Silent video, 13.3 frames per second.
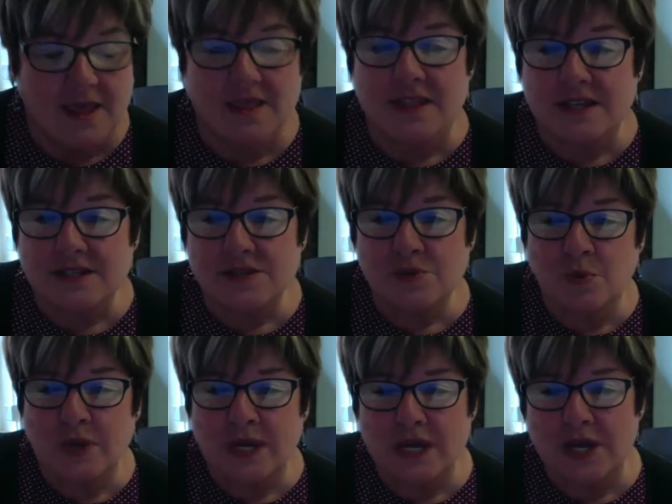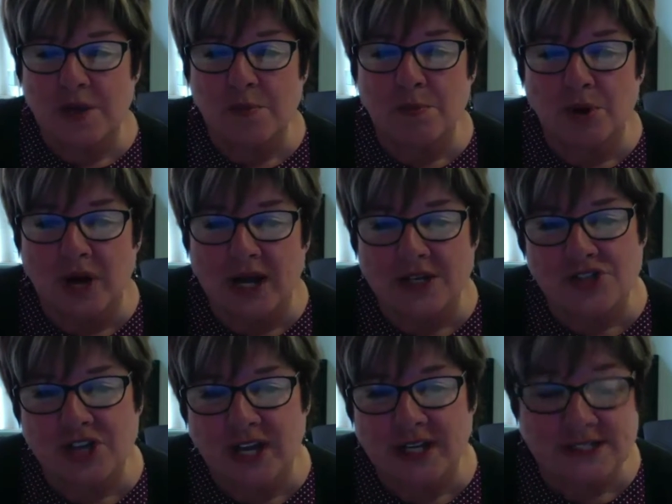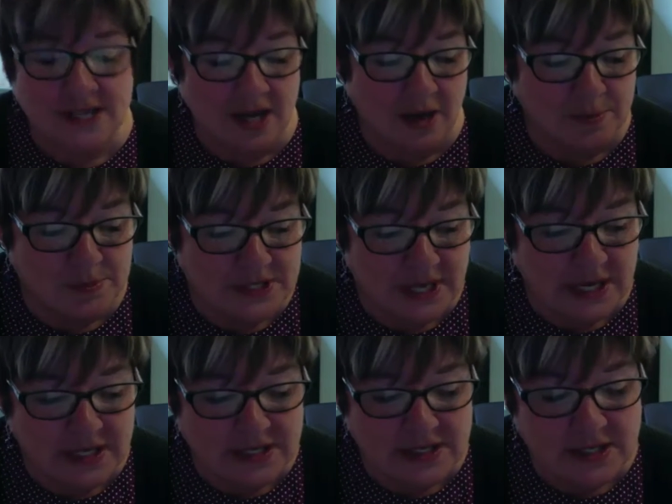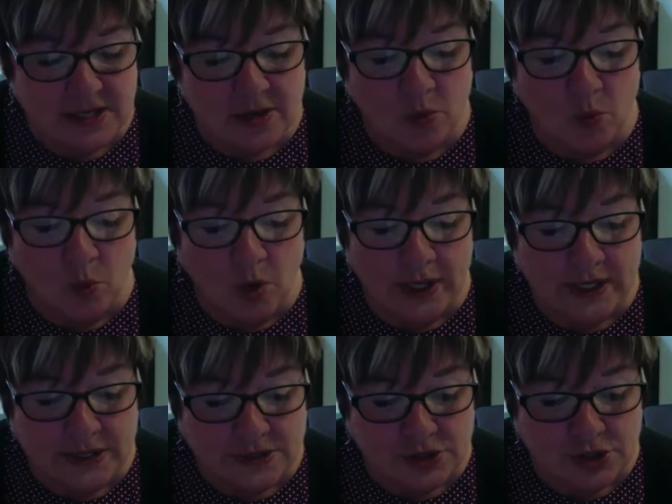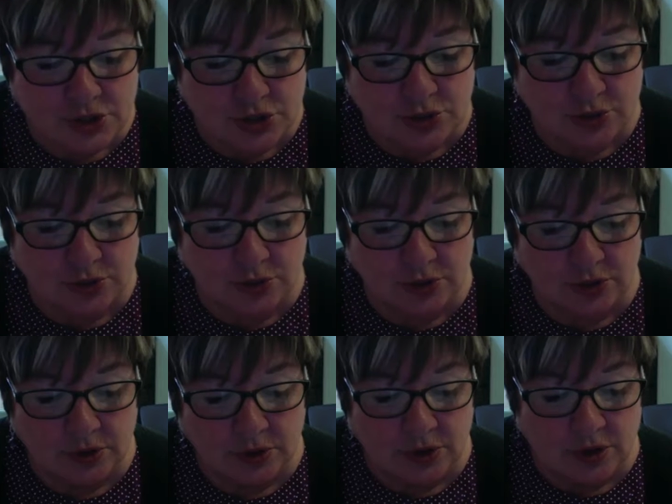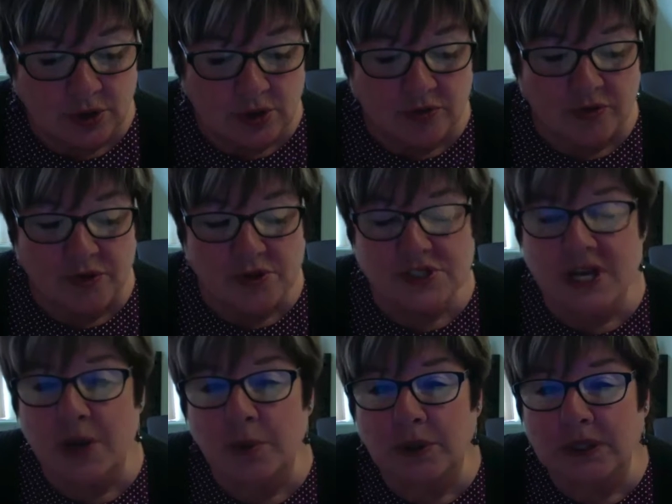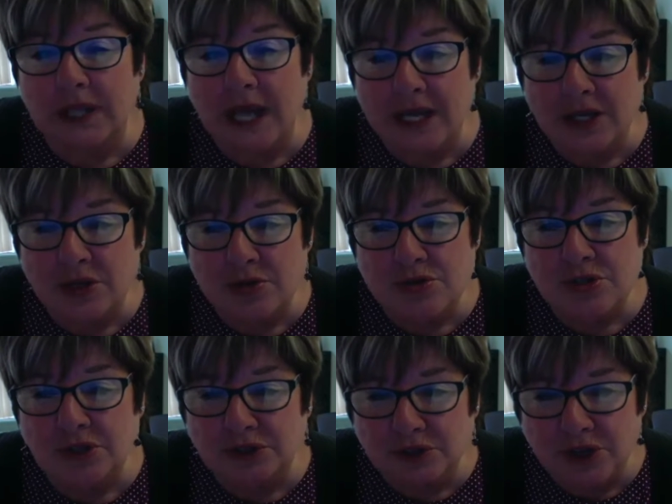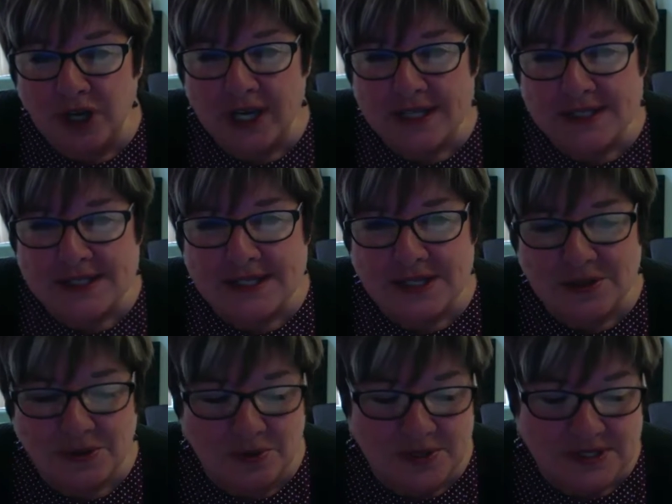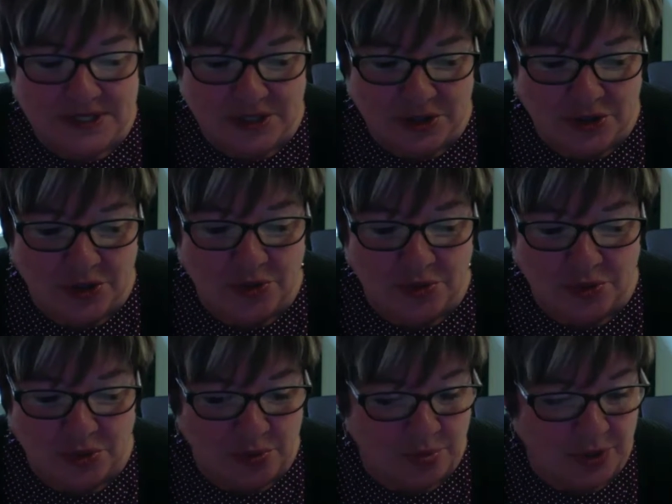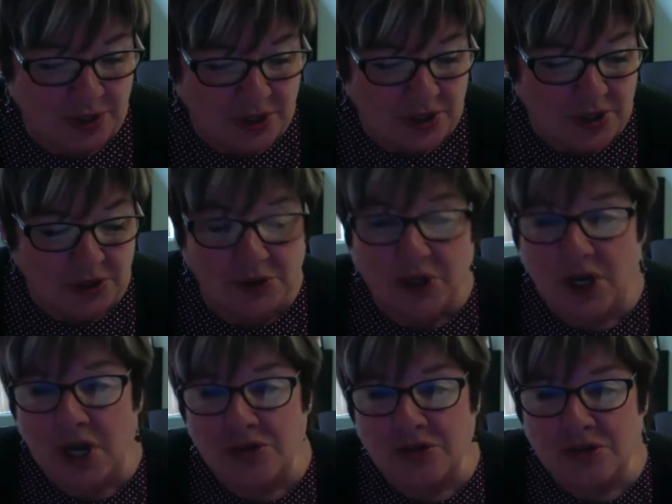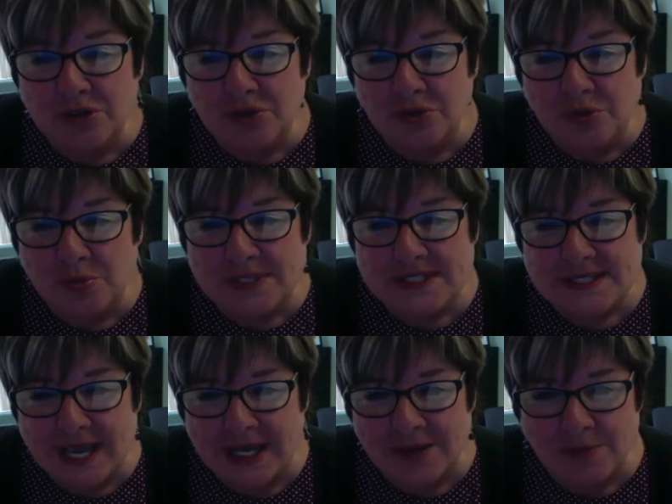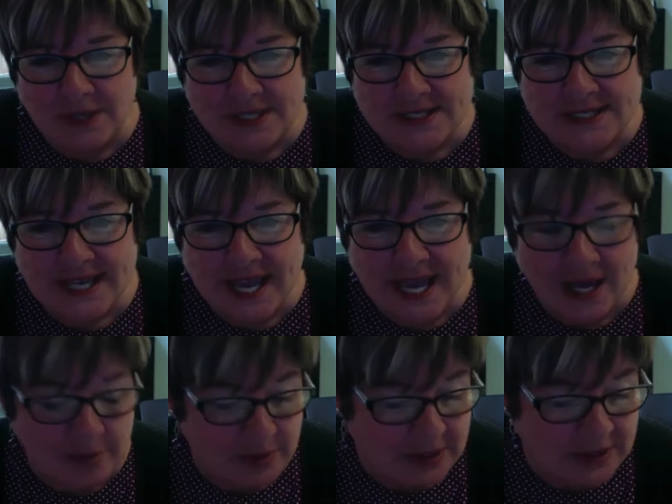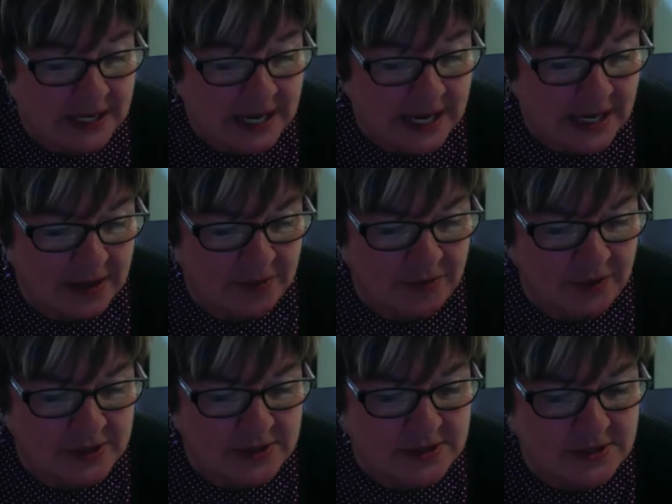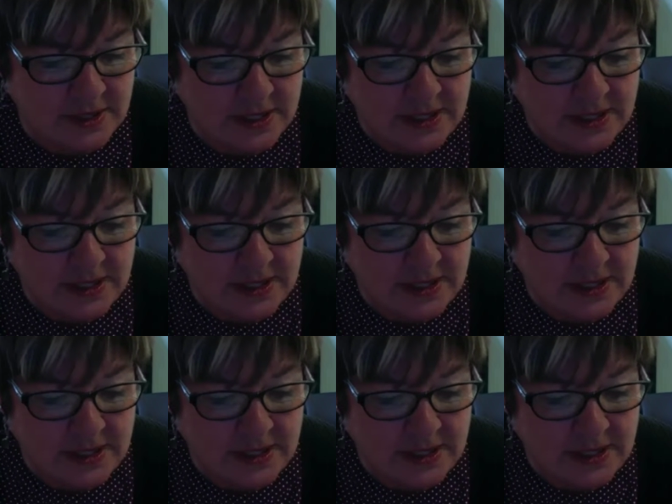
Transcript: This week, Project Update 1 is due. First, I would like you to look and see who is in your group. Look under the Group Assignment tab in Canvas.